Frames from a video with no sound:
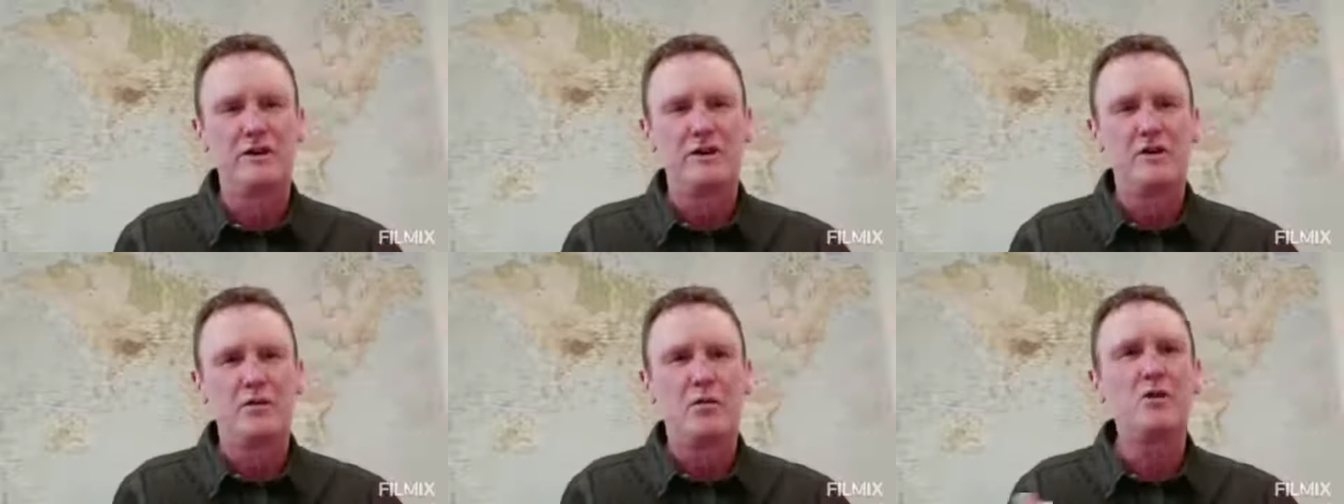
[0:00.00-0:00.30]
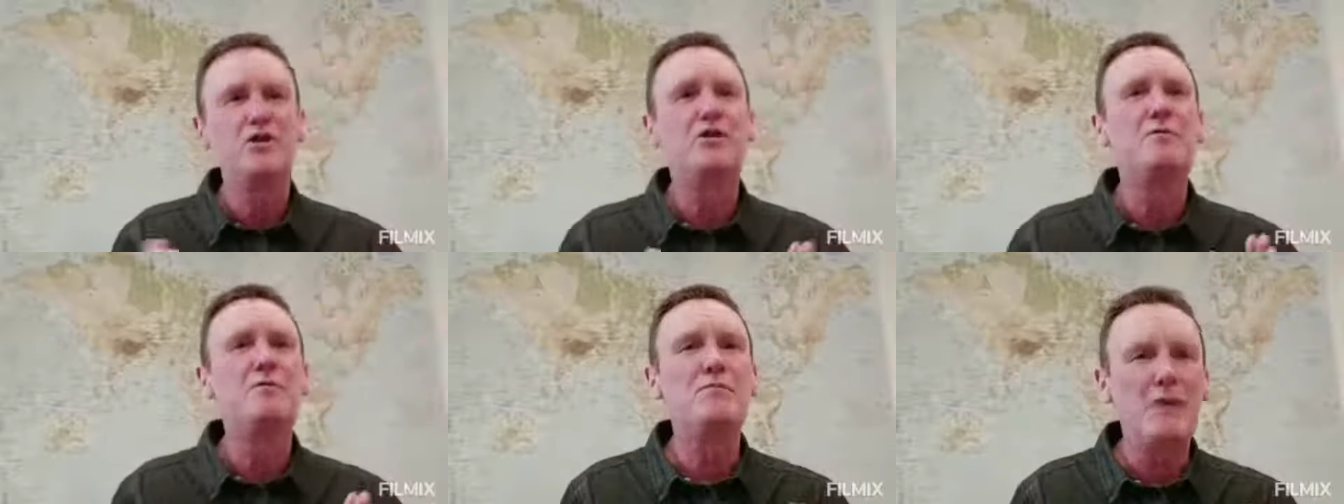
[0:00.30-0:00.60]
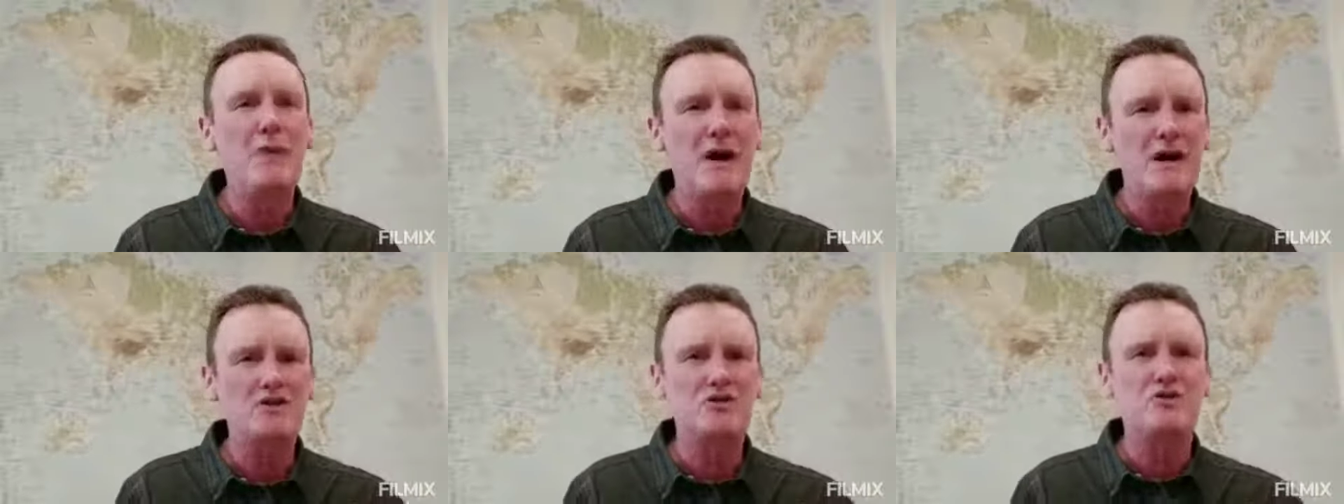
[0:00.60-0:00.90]
What you
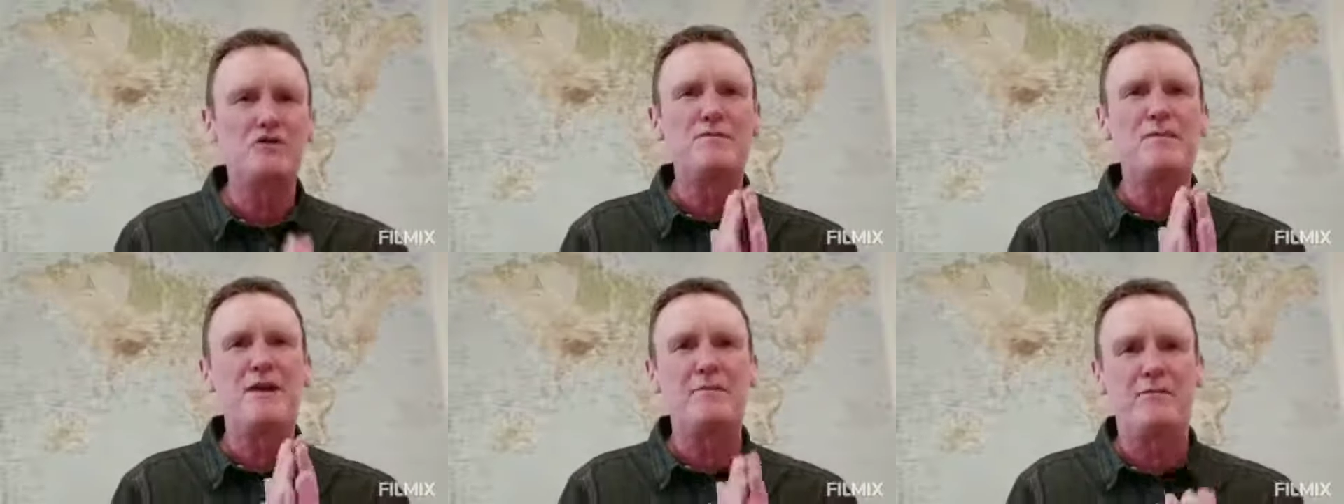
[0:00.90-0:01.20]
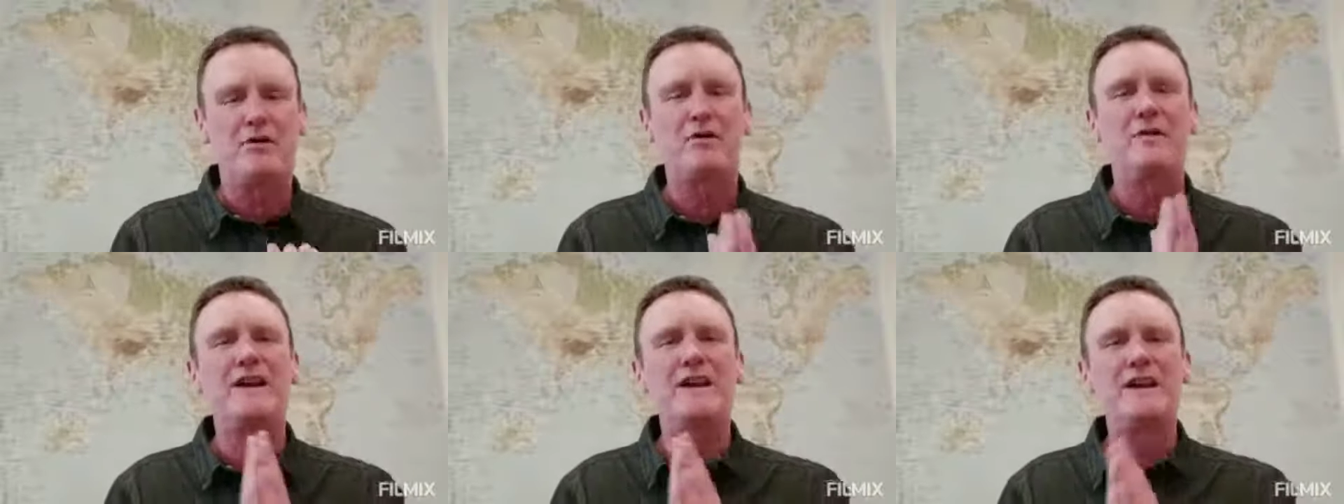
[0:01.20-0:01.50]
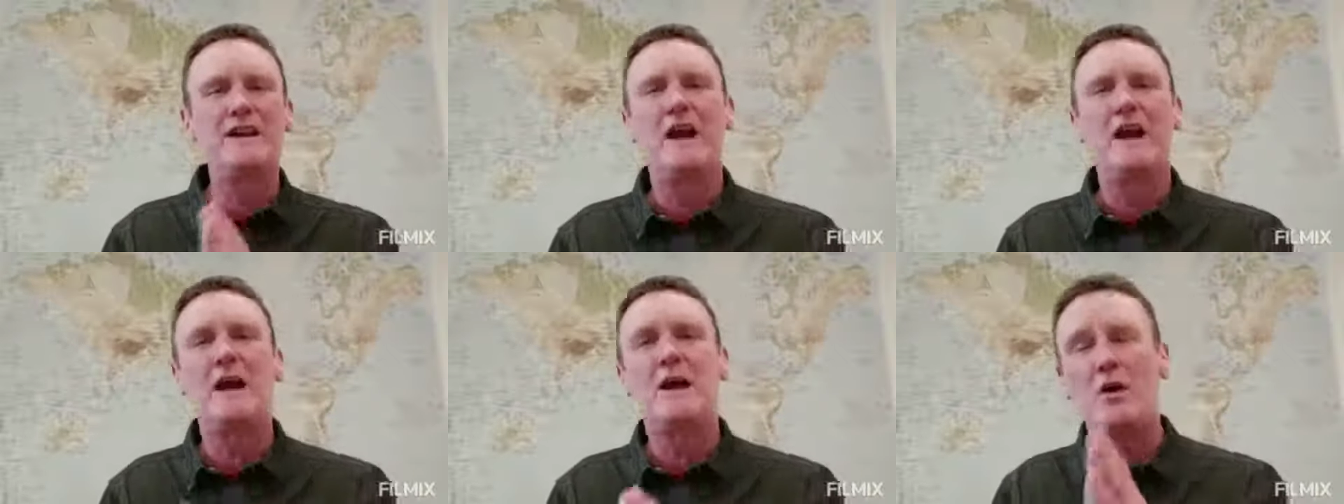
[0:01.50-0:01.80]
must remember
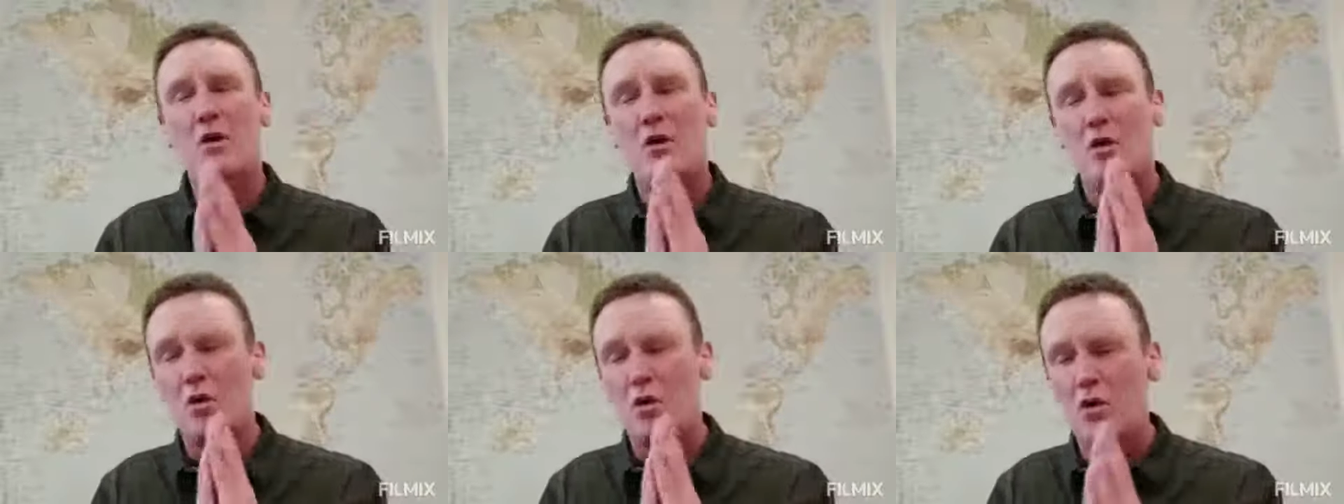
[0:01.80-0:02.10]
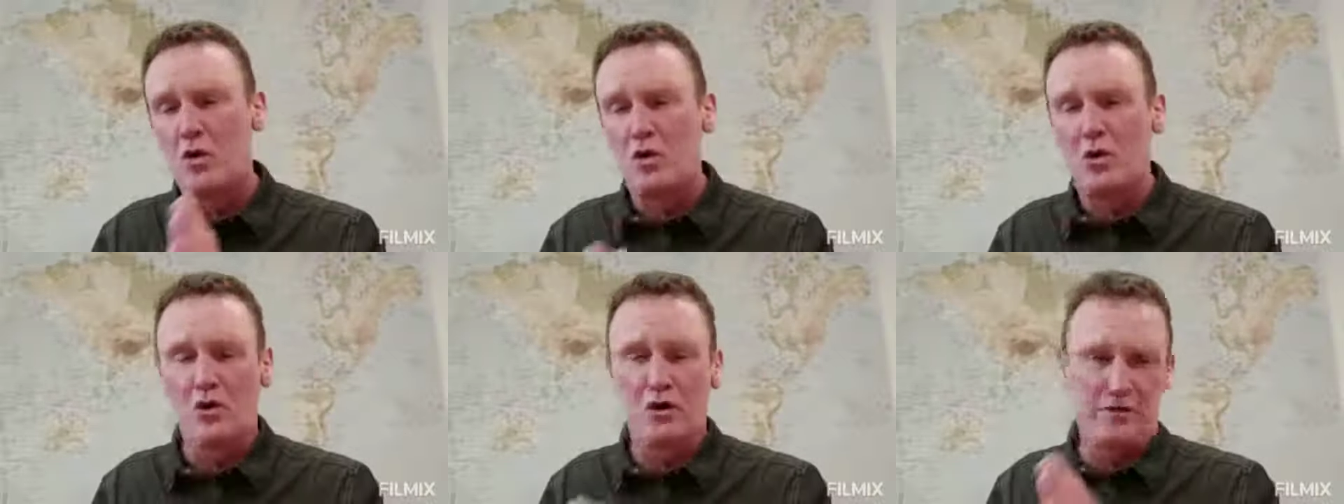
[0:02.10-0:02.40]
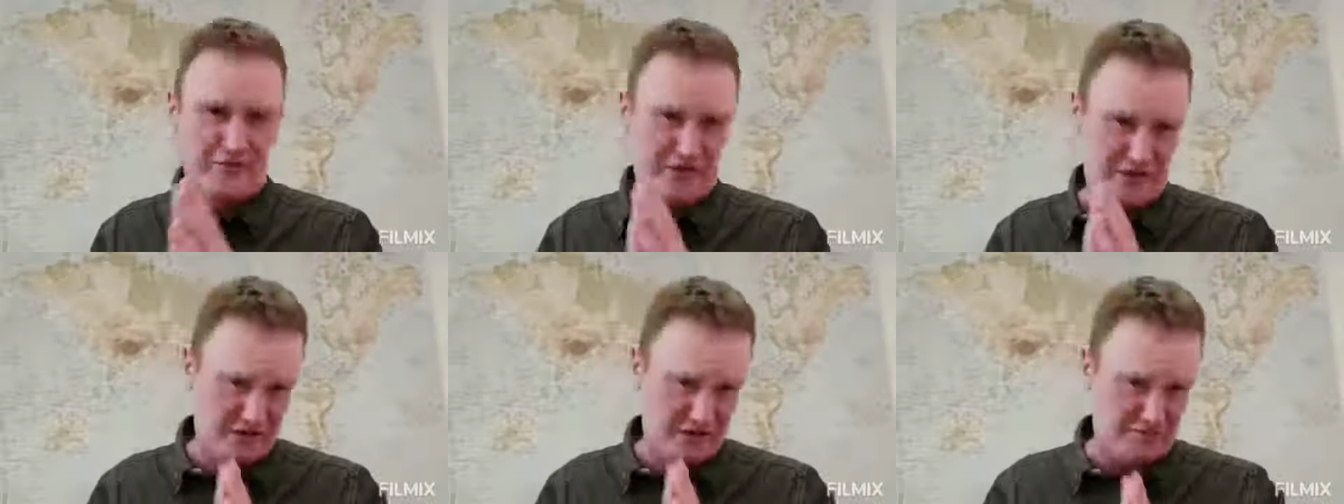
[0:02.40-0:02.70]
in all
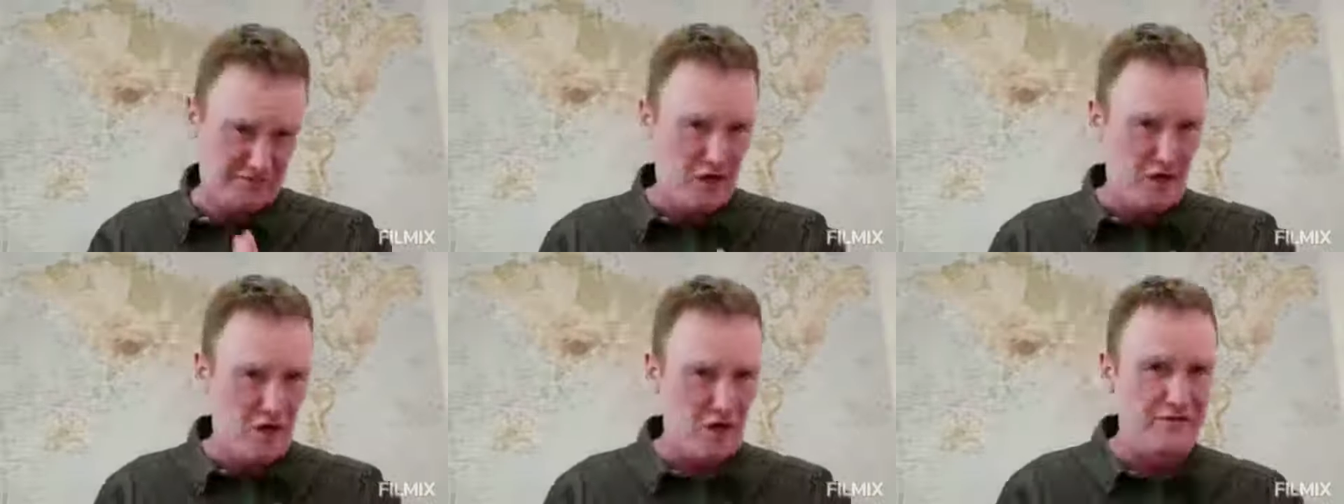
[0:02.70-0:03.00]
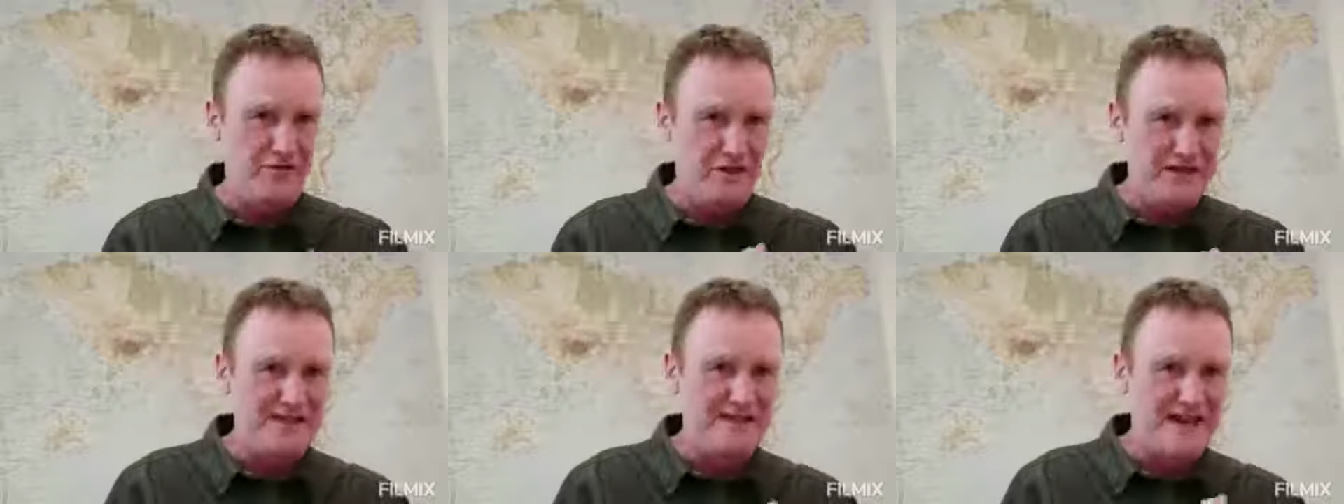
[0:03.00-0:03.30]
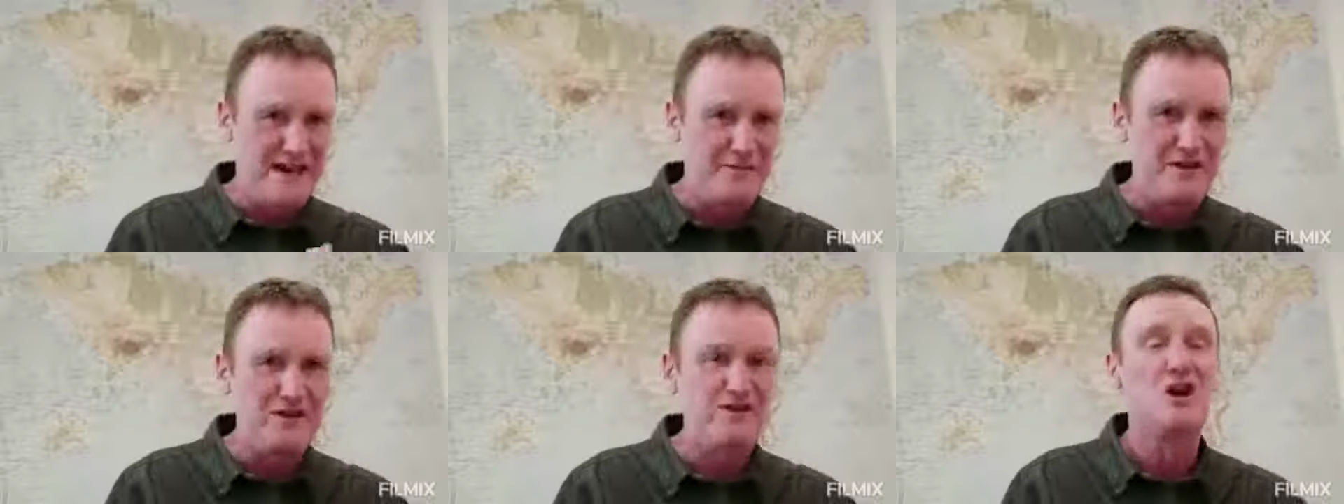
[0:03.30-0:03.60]
of this part of the
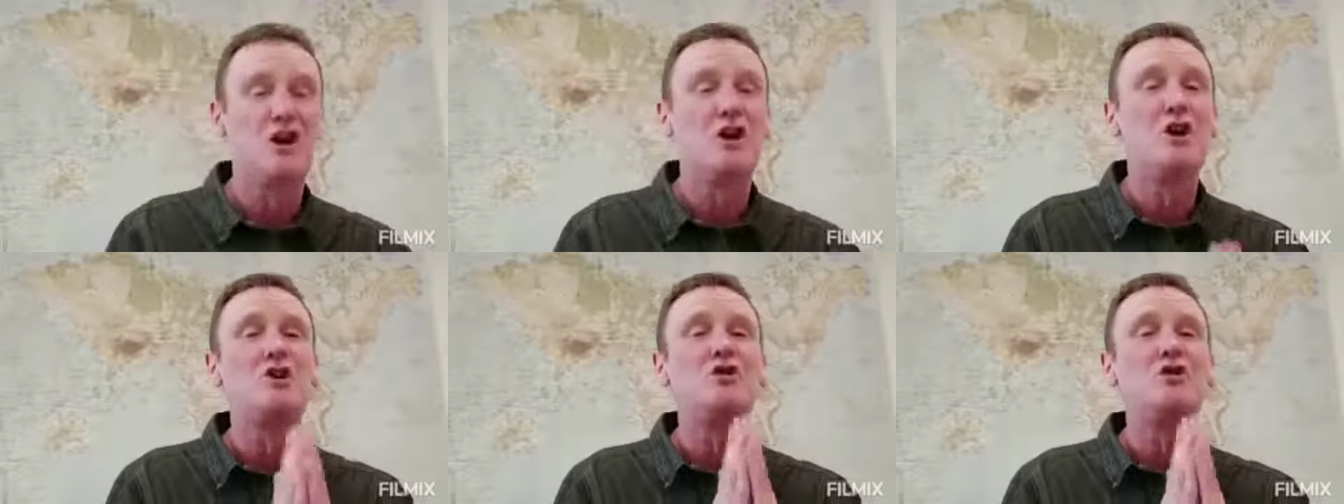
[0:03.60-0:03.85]
exam is